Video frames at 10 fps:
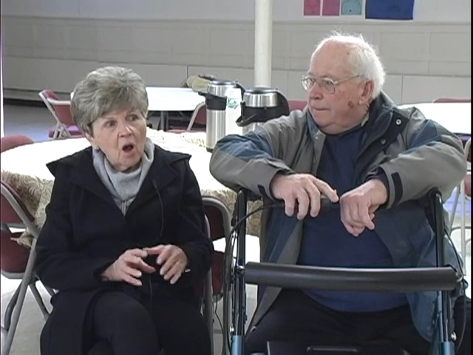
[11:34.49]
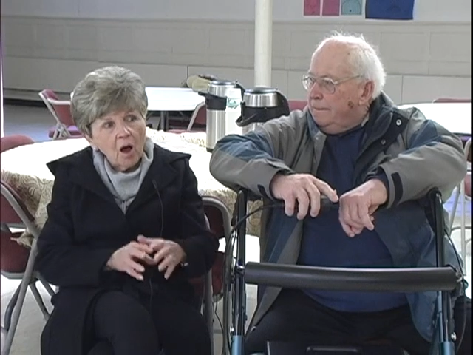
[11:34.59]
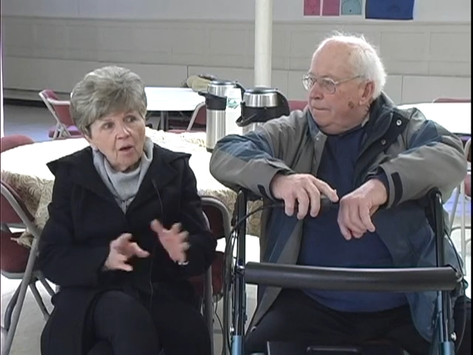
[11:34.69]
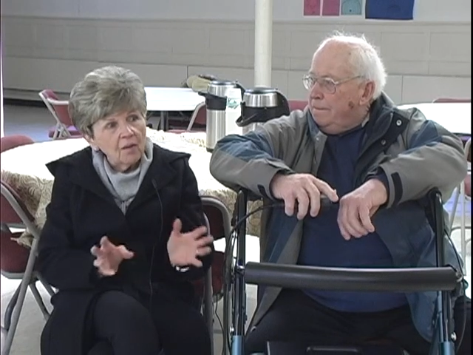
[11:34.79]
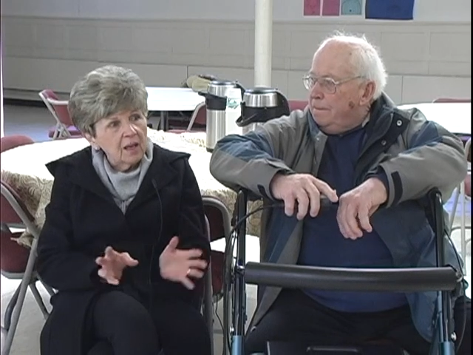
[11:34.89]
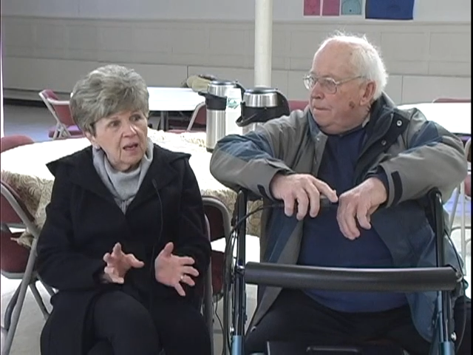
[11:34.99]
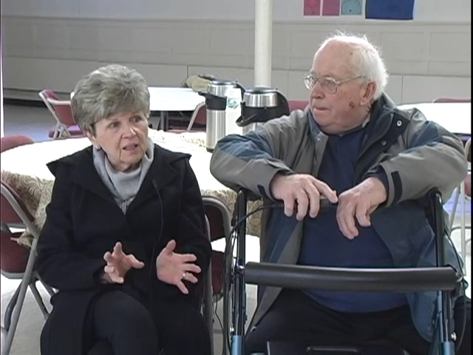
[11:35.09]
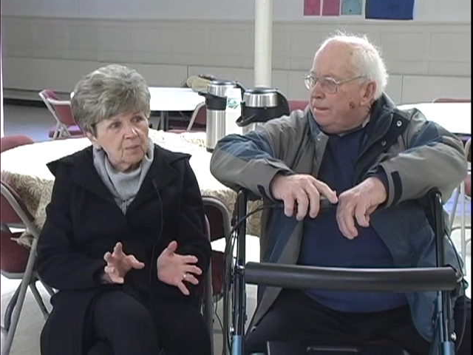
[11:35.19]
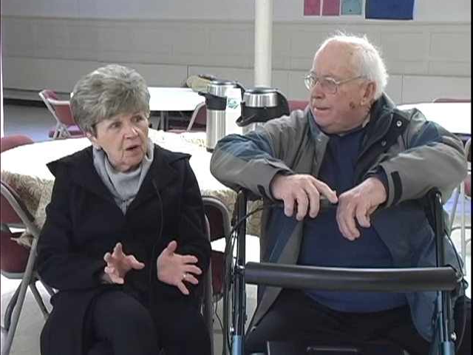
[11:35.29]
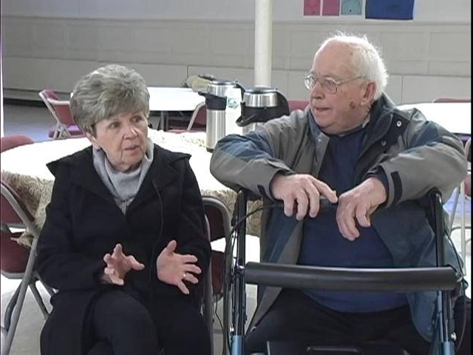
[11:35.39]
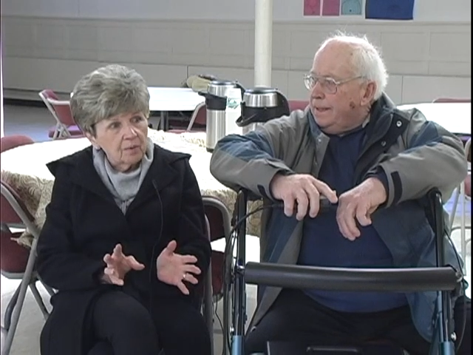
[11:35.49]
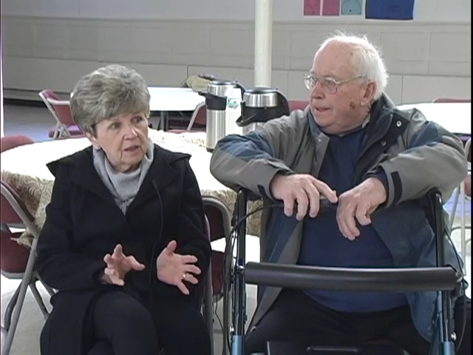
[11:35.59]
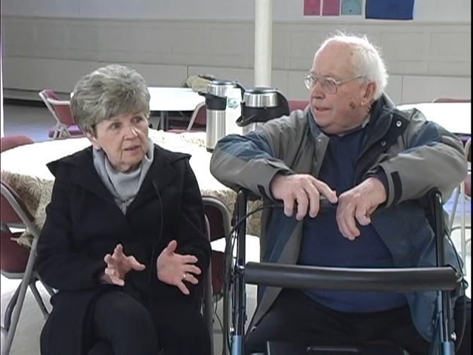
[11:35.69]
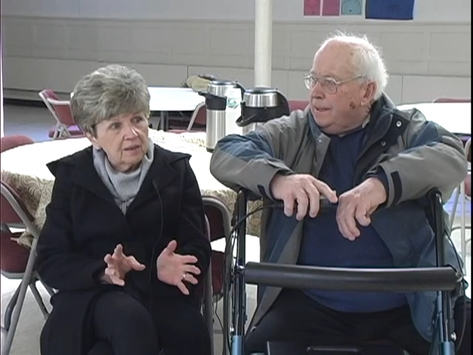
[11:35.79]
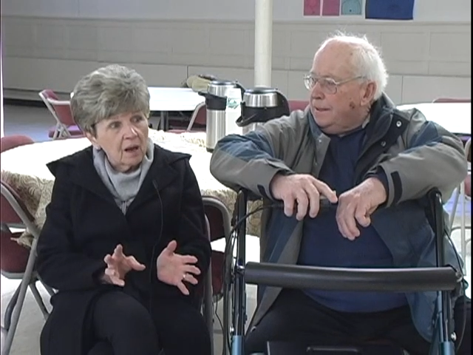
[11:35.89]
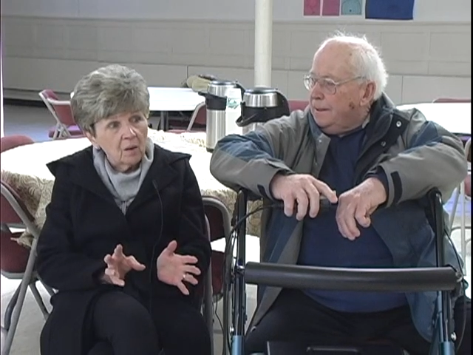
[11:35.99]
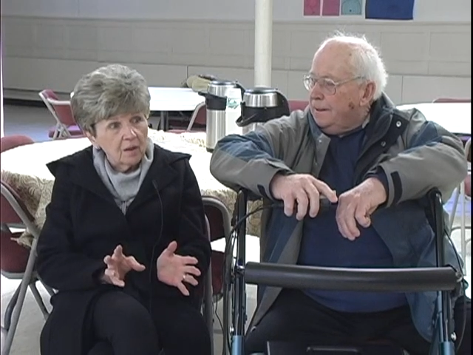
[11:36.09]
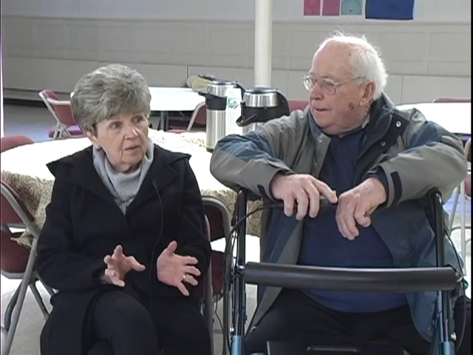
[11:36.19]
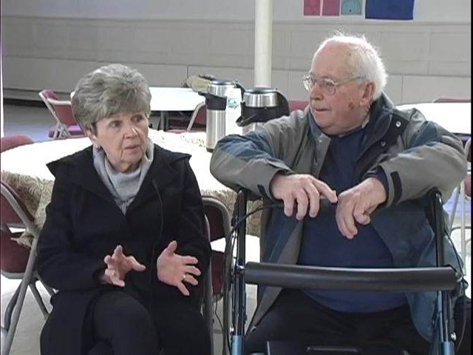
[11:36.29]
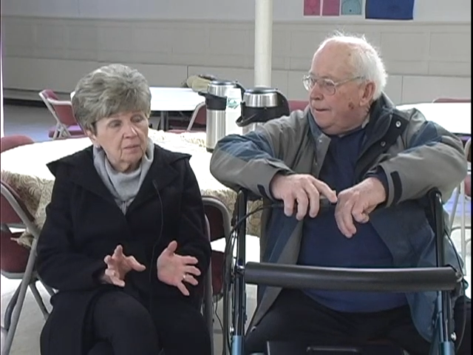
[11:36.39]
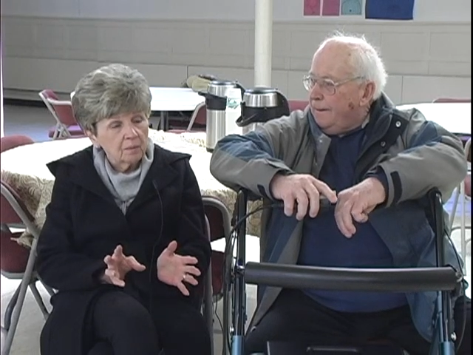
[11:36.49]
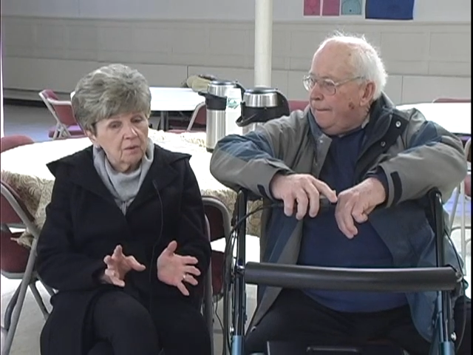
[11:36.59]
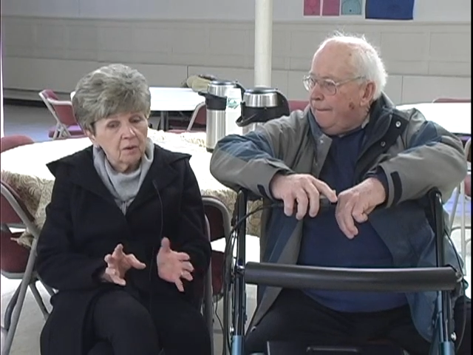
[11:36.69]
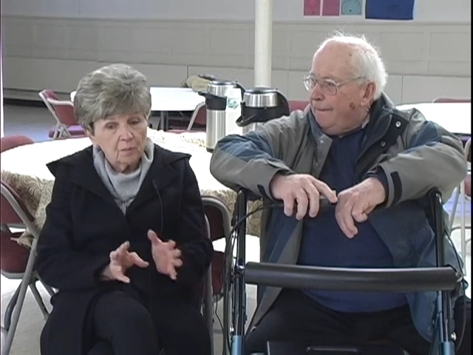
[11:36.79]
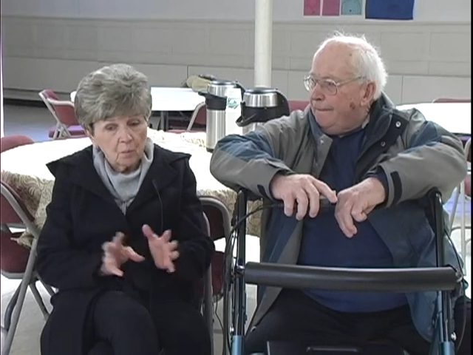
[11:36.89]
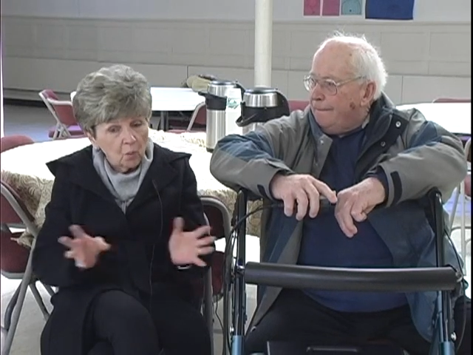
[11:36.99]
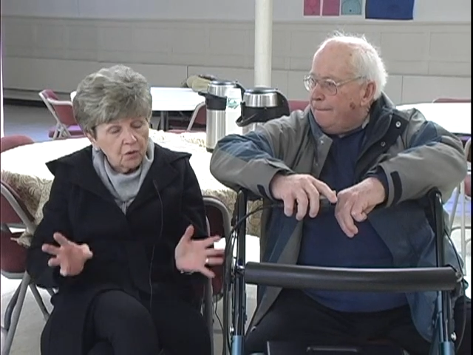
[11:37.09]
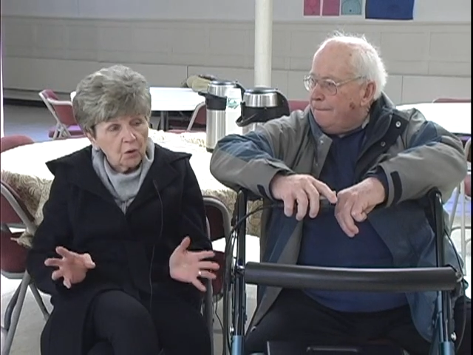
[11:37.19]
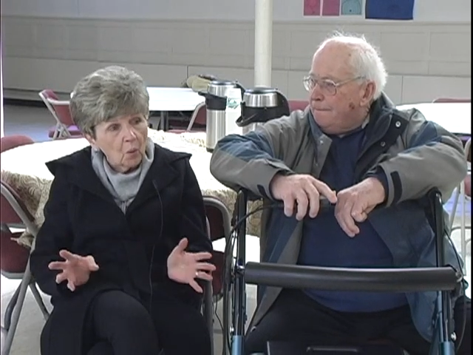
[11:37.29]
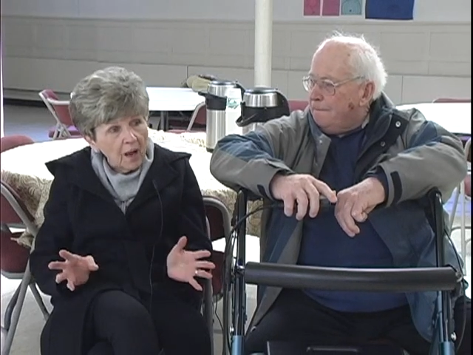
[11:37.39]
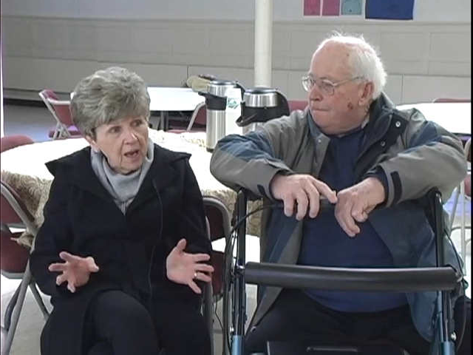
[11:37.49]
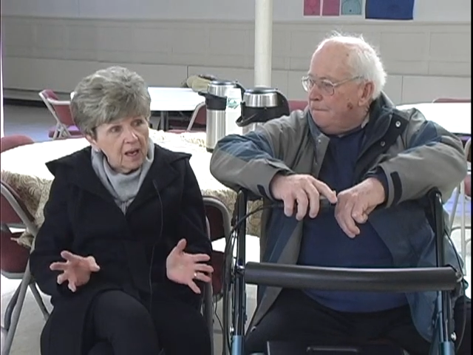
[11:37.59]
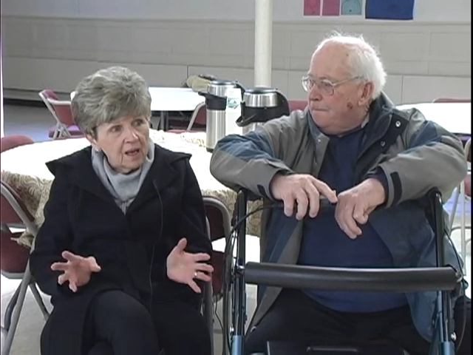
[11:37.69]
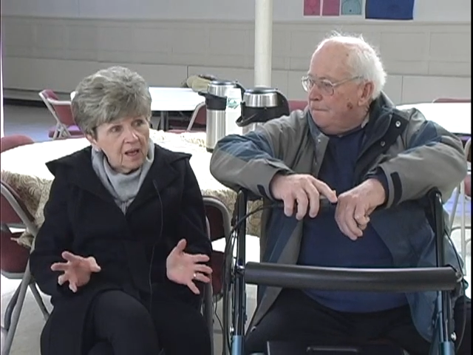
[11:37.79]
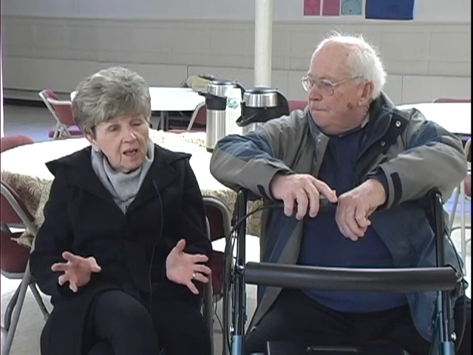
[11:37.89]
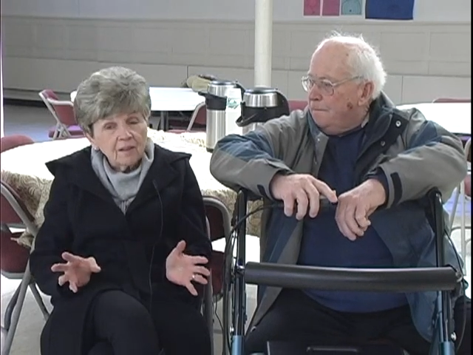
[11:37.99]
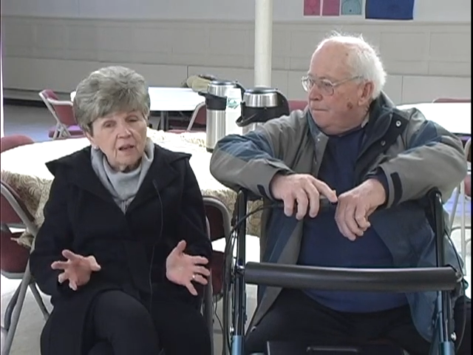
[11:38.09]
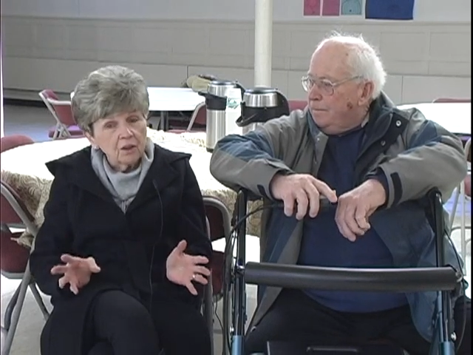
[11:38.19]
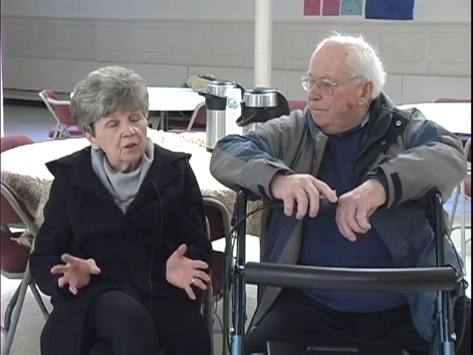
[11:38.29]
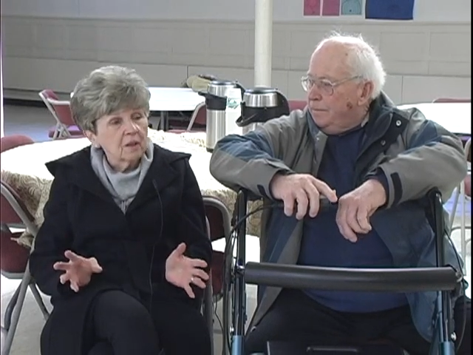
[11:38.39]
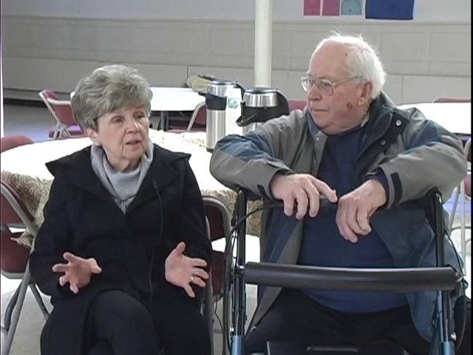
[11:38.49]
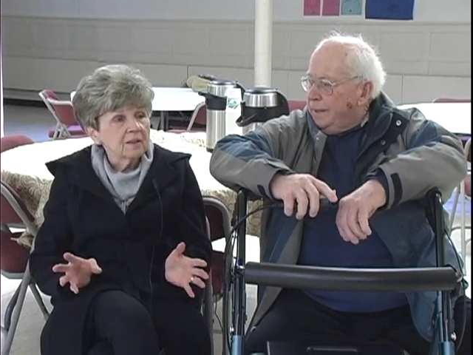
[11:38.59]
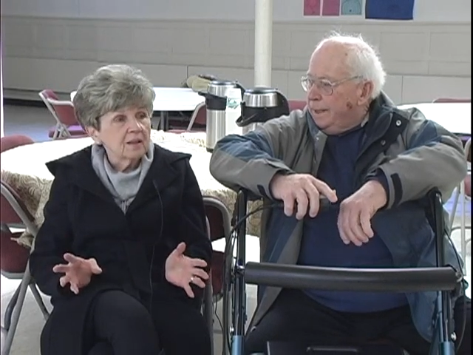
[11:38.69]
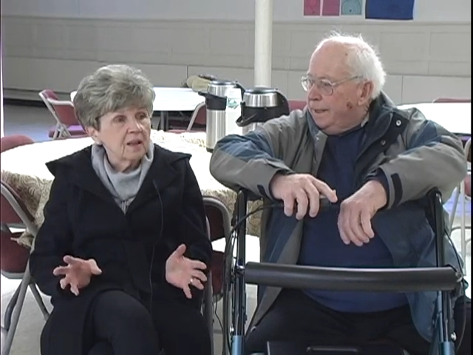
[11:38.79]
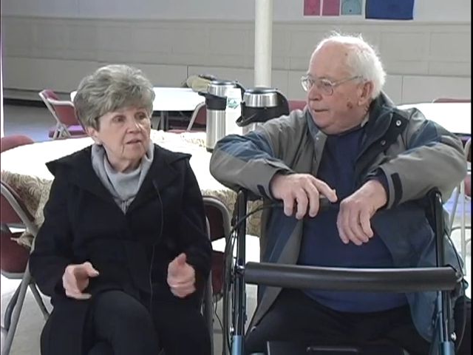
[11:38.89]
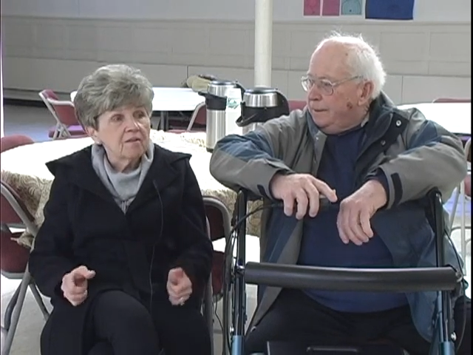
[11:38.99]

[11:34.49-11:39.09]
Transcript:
Speaker 1: all the gas properties out of their, their, their way, then you're going to see